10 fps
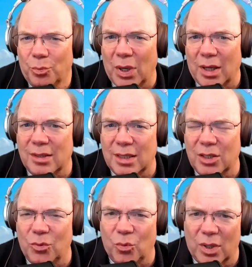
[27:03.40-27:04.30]
But they
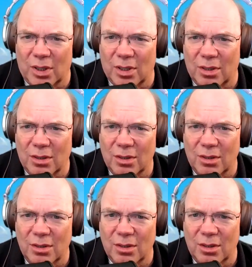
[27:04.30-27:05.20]
didn't want to
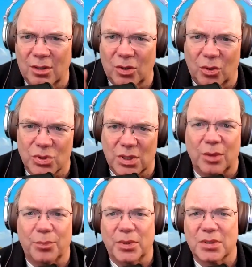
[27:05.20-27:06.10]
close
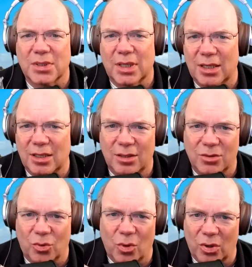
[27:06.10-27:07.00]
up and say
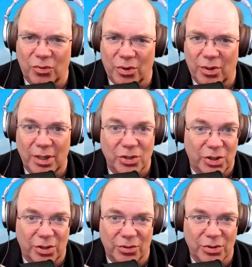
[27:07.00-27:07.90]
to all their
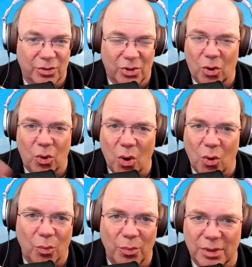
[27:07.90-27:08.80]
engineers, go
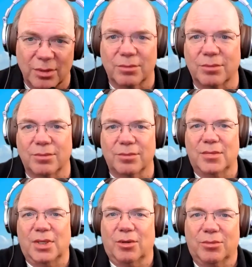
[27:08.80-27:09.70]
home and,
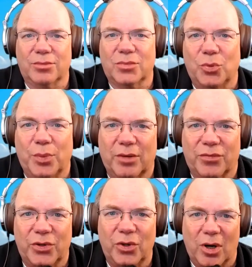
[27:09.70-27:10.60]
too
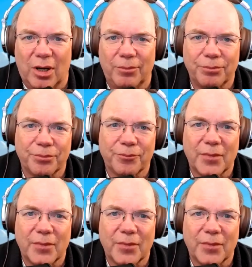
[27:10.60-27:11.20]
bad for y'all.